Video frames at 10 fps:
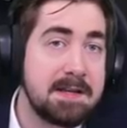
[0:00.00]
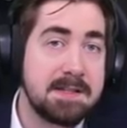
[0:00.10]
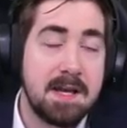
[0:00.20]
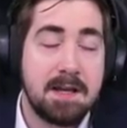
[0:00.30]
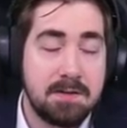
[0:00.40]
as
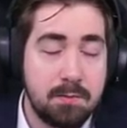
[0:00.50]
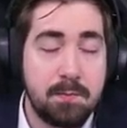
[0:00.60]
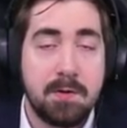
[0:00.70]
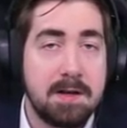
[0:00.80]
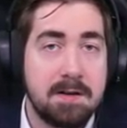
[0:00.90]
I do
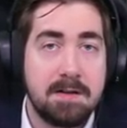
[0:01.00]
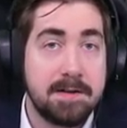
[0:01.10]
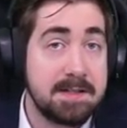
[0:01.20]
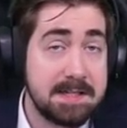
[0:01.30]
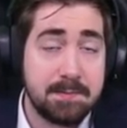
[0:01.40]
put out a lot
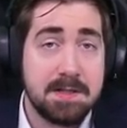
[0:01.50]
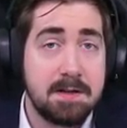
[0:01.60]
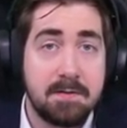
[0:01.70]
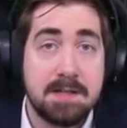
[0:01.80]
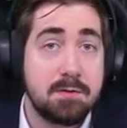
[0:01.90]
of tips and
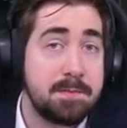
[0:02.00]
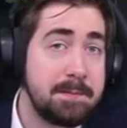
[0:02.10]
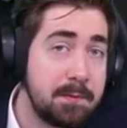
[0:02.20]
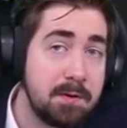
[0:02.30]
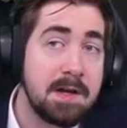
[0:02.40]
advice for
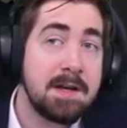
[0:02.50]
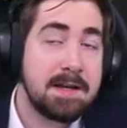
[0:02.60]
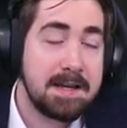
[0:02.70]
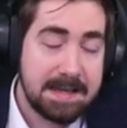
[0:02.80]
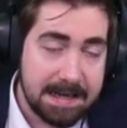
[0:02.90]
people,
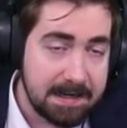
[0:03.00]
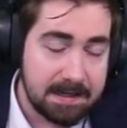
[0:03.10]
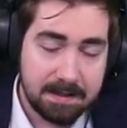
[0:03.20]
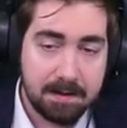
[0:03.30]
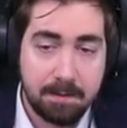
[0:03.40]
again,
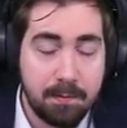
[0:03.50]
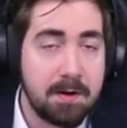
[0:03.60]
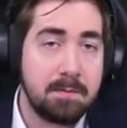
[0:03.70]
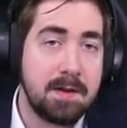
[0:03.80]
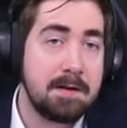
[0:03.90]
the
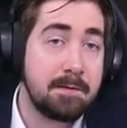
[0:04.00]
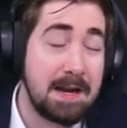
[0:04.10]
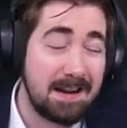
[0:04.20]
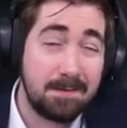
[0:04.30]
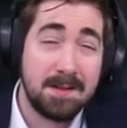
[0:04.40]
bottom line for
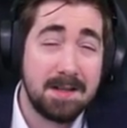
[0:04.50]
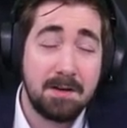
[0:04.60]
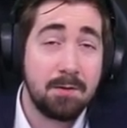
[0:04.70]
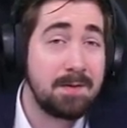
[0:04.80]
everything, no